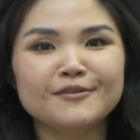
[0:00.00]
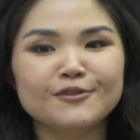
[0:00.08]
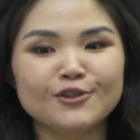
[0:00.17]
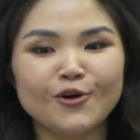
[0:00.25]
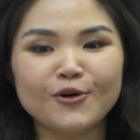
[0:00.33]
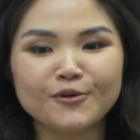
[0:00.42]

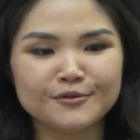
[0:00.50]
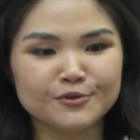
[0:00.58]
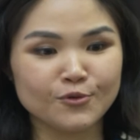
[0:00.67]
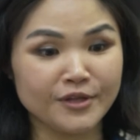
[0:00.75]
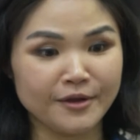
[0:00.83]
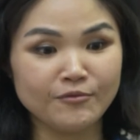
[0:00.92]
long,
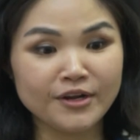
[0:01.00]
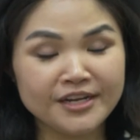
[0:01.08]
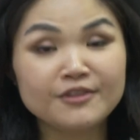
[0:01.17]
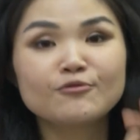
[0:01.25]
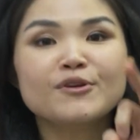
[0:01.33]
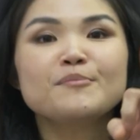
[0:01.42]
no, like running
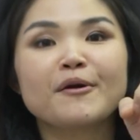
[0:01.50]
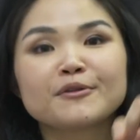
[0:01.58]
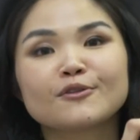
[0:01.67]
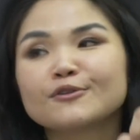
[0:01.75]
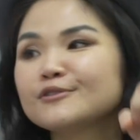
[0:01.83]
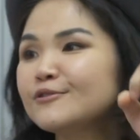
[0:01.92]
3
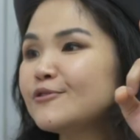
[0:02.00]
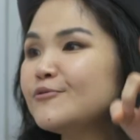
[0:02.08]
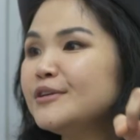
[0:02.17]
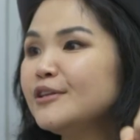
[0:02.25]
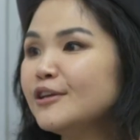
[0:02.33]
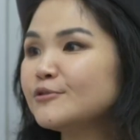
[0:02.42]
marathons in
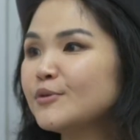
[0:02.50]
3 days